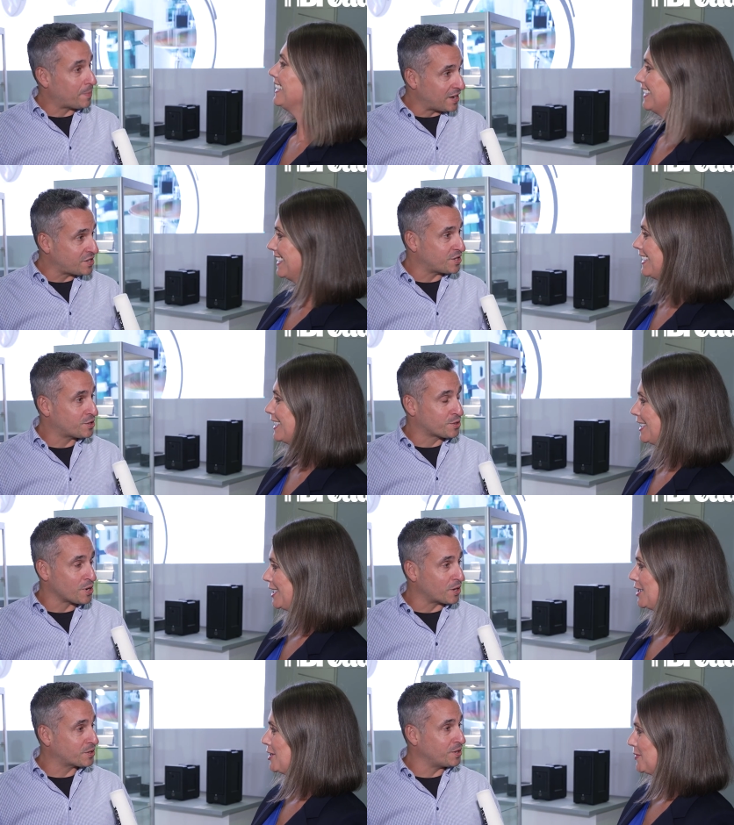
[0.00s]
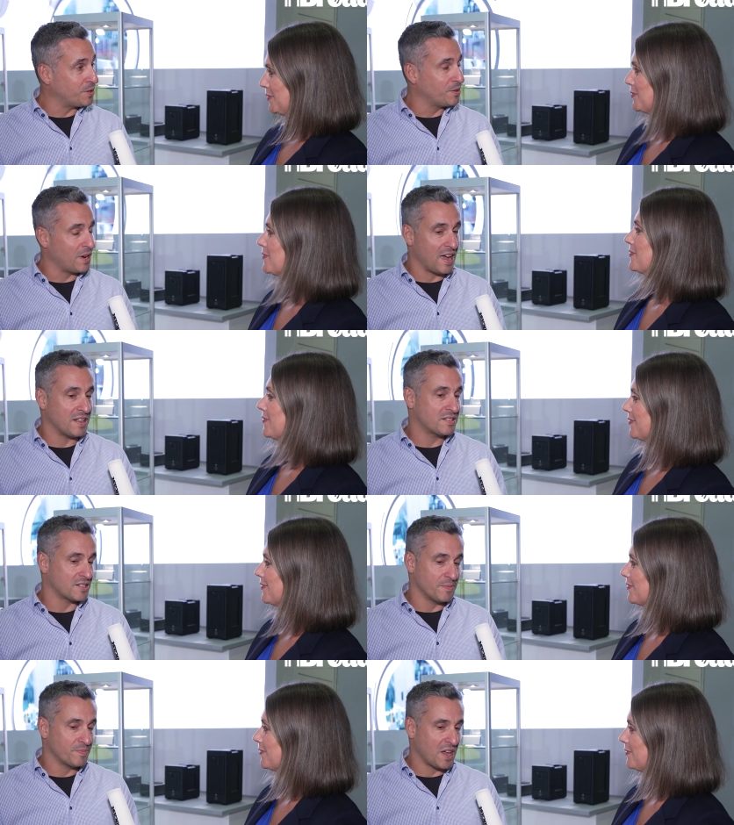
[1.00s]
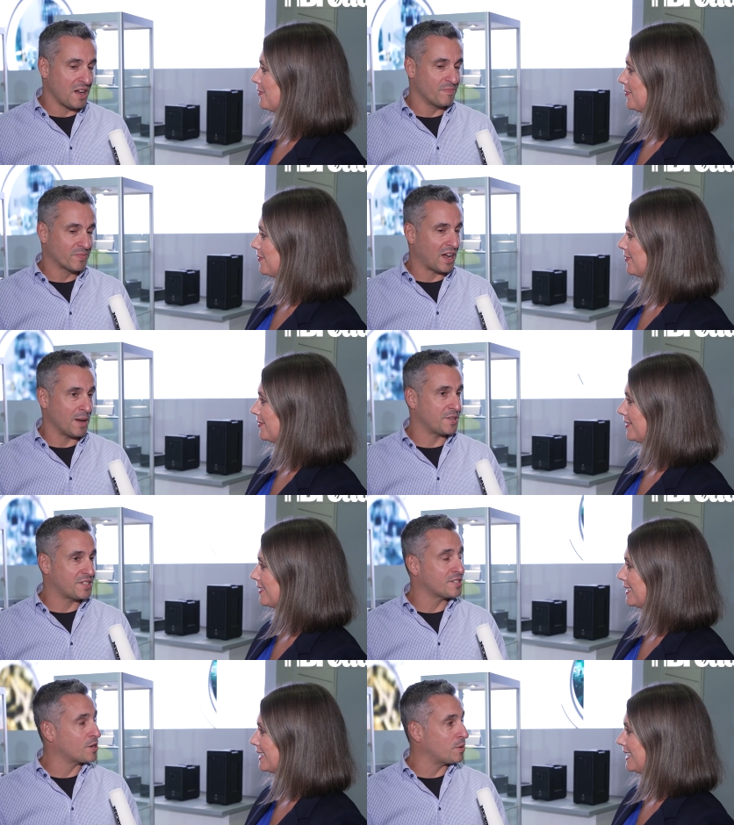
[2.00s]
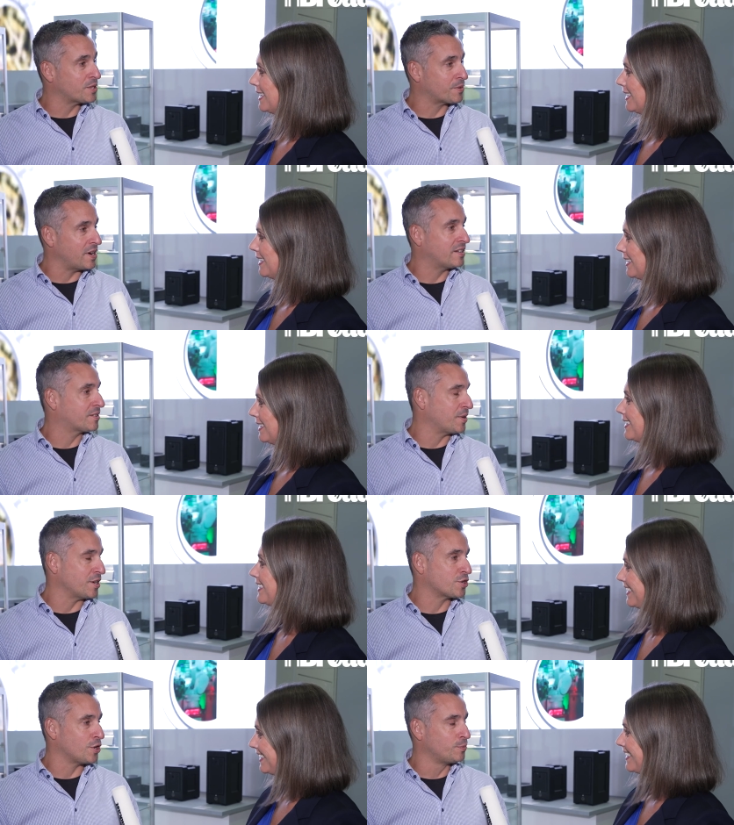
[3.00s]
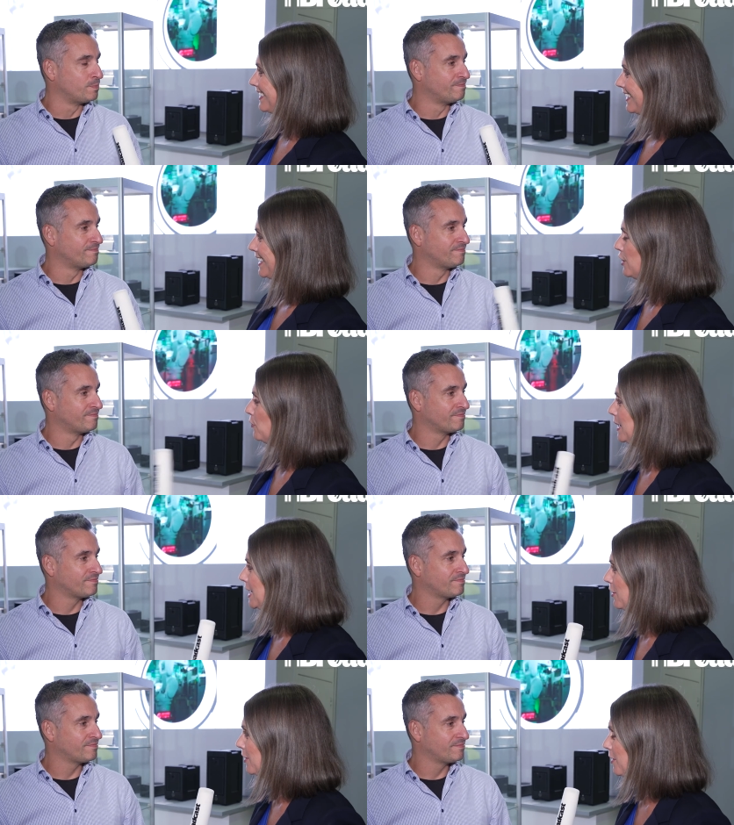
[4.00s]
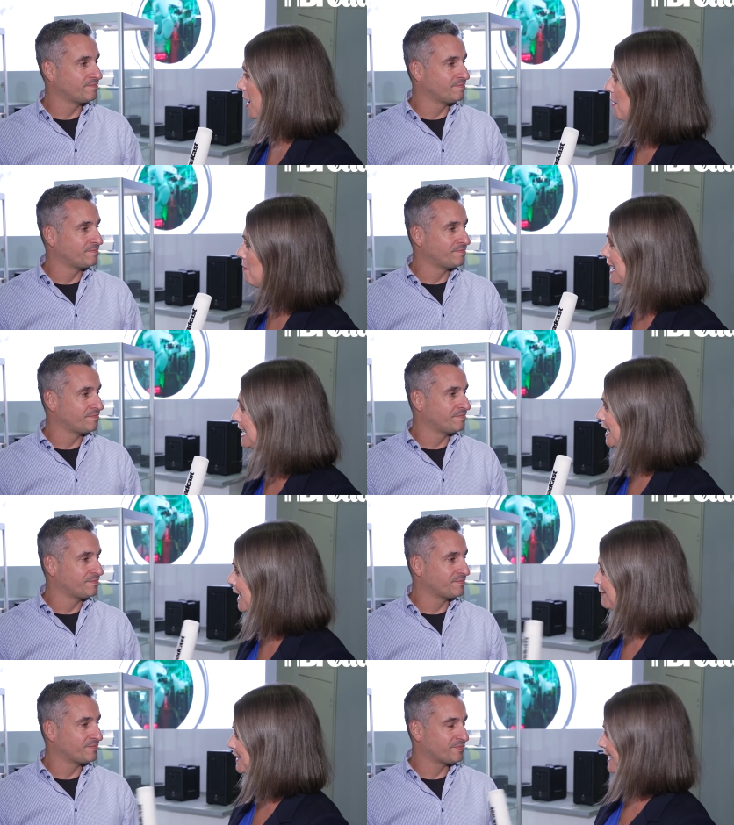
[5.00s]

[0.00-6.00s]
Speaker 1: pleasure to talk to you. And um, yeah, IBC is always great. Great show.
Speaker 2: You've been here uh, many times